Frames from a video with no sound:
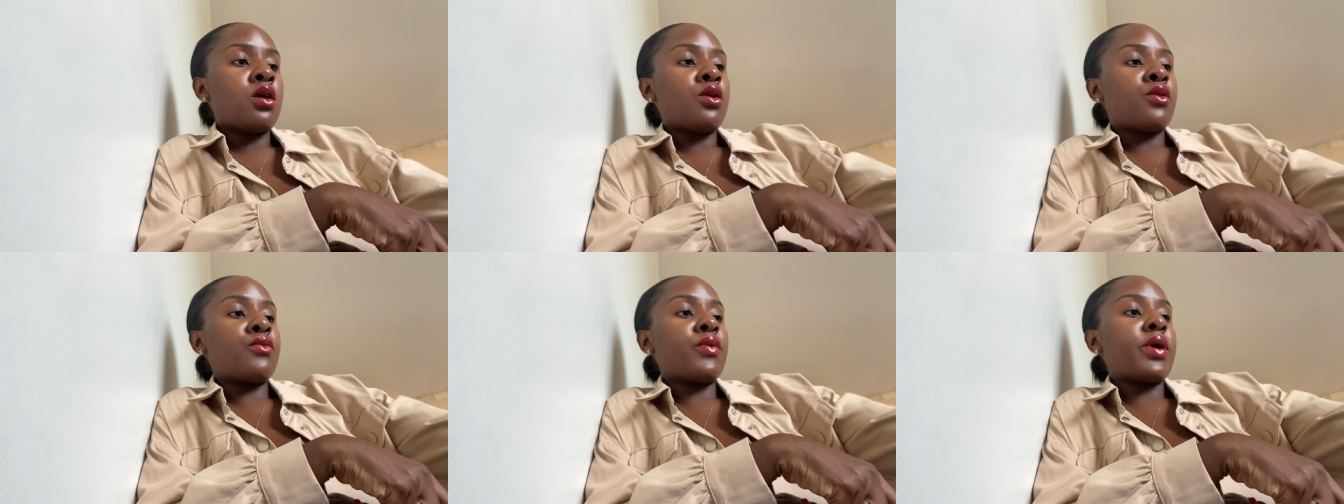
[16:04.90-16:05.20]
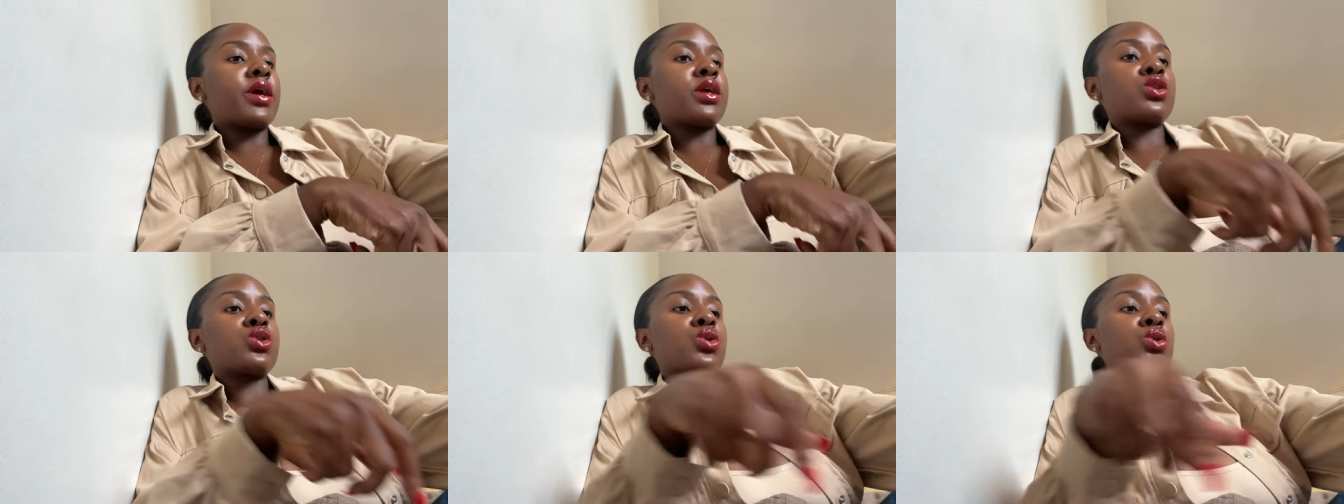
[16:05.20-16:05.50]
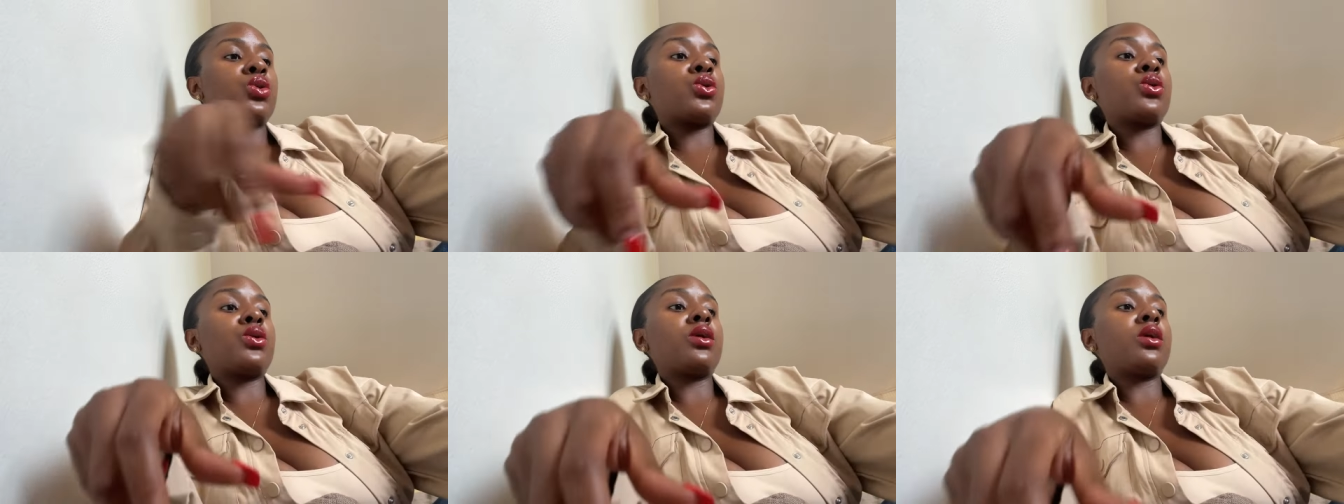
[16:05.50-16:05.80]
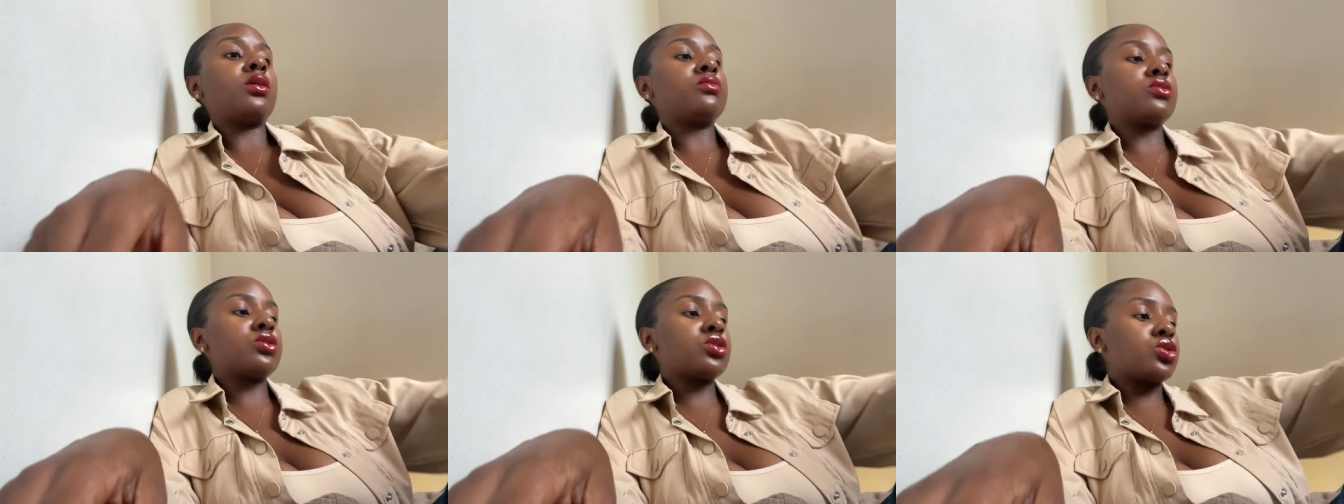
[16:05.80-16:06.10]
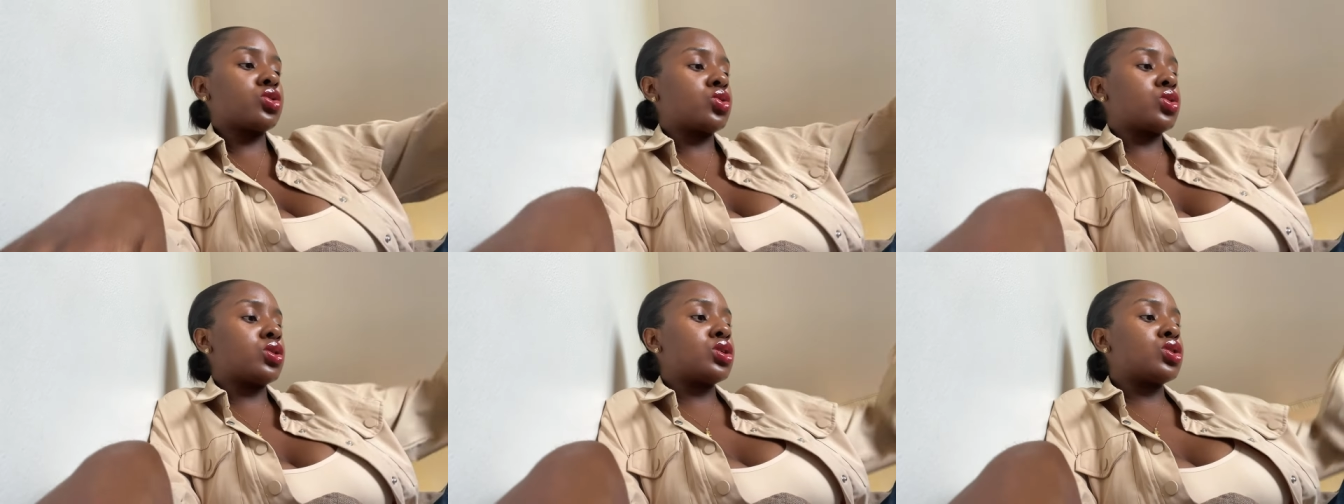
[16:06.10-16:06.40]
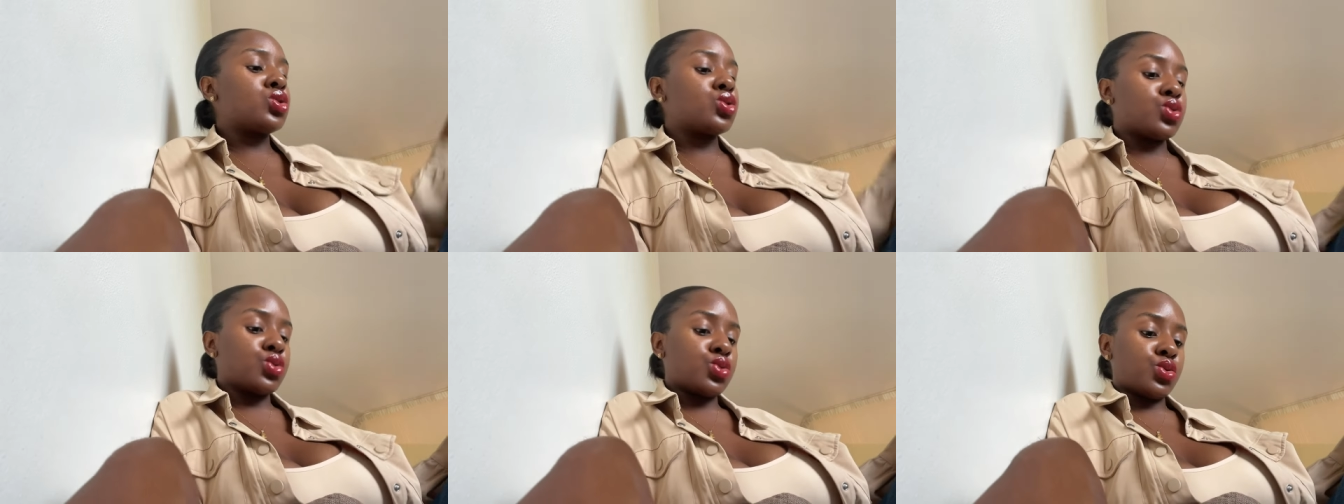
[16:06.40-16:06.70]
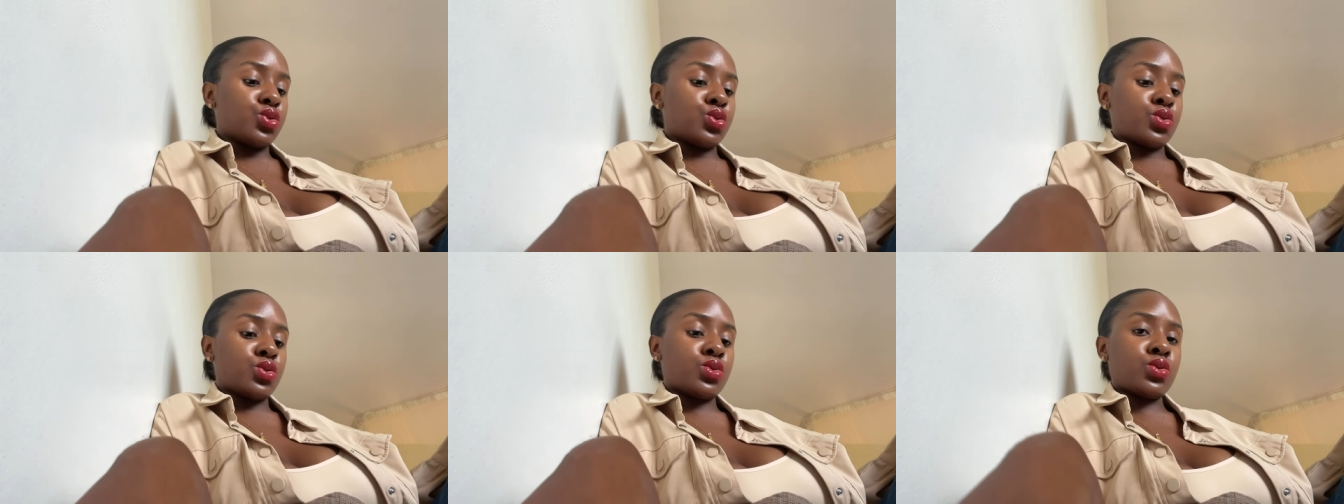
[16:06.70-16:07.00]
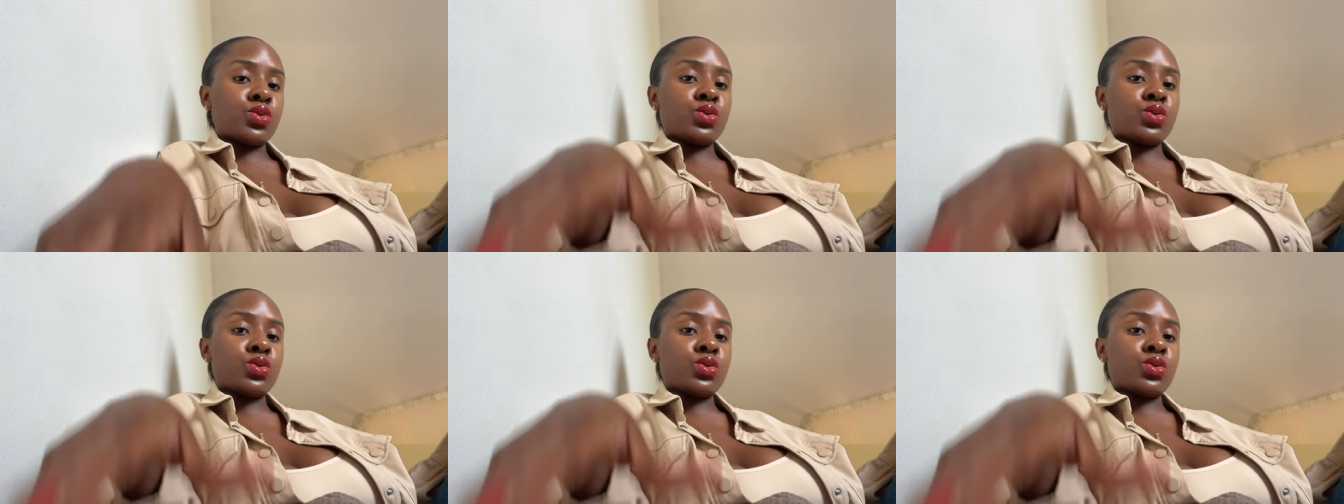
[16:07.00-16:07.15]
Alright, so I'm just going to